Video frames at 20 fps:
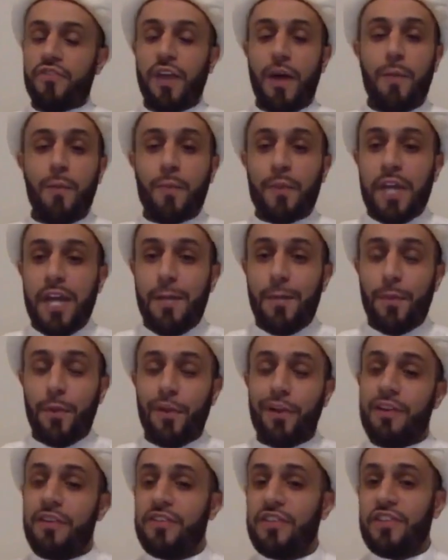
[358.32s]
some
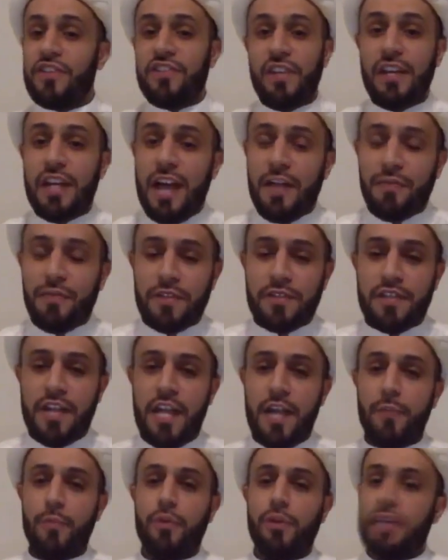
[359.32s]
people sit at the
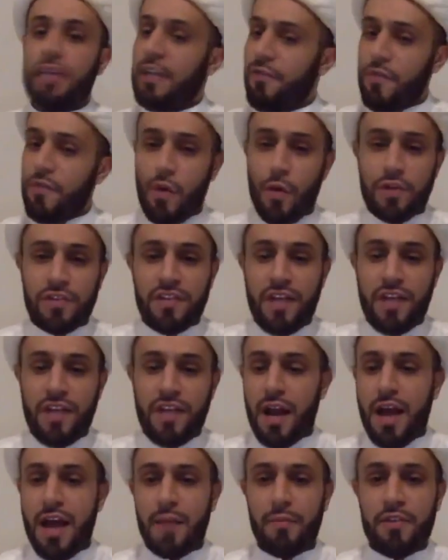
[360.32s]
table, even though it's
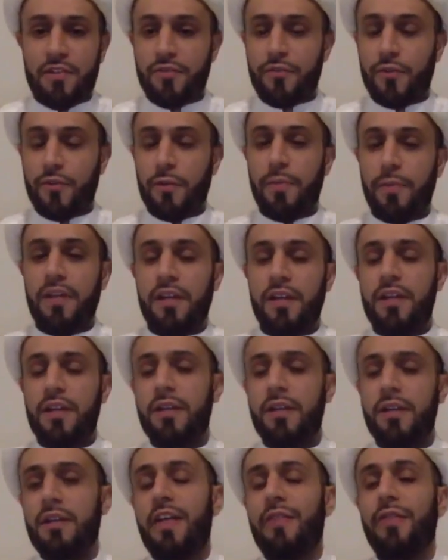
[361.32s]
haram, it's
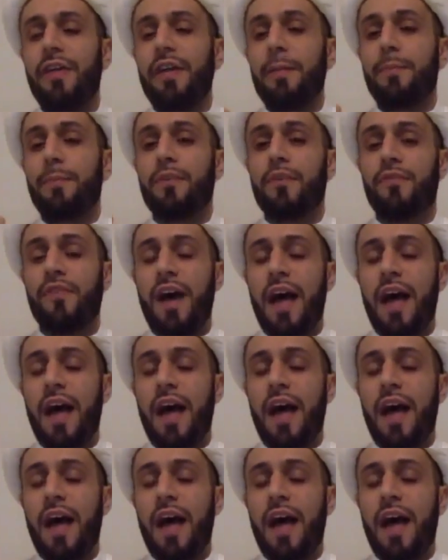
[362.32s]
forbidden, and they